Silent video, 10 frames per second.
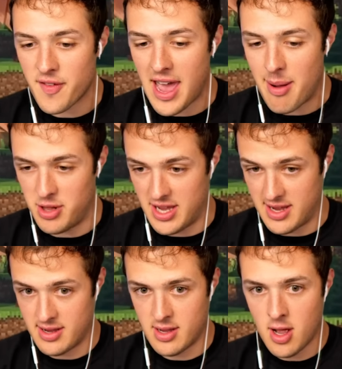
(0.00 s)

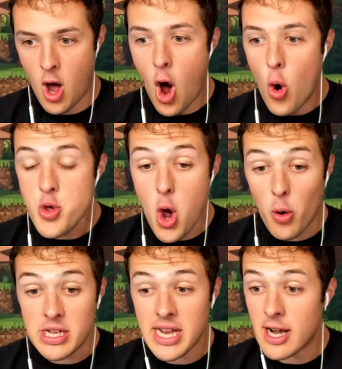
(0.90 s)
family. Yo,
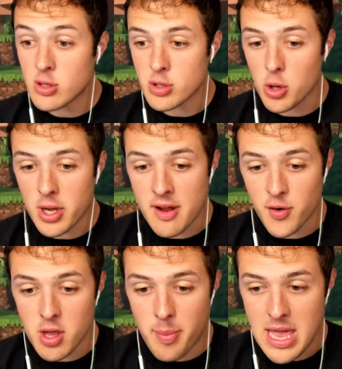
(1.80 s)
the dinosaurs are looking
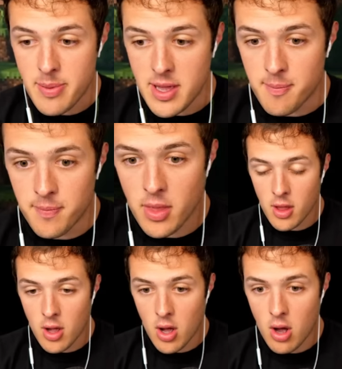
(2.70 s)
for the baby.
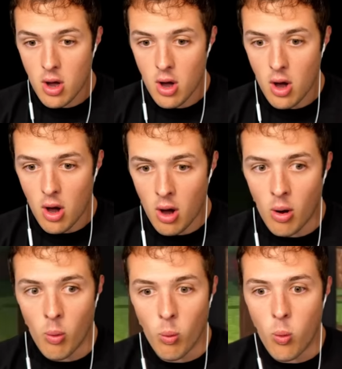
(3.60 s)

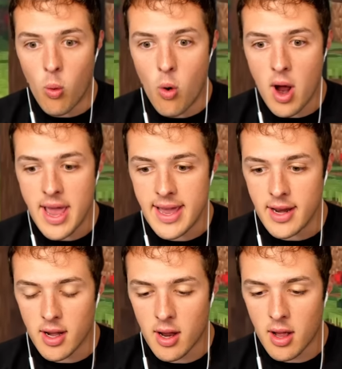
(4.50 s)
Oh,
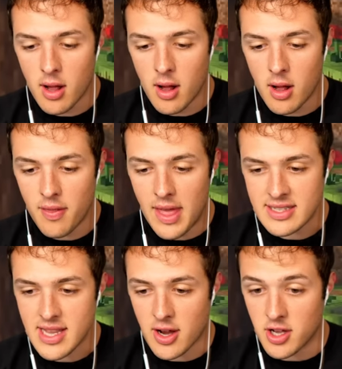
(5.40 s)
wait.
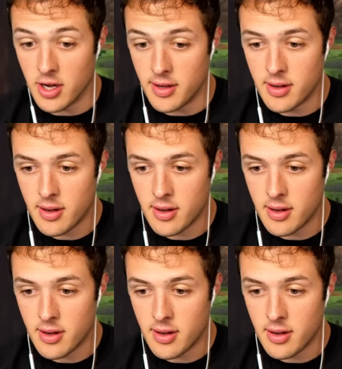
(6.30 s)
That's not good.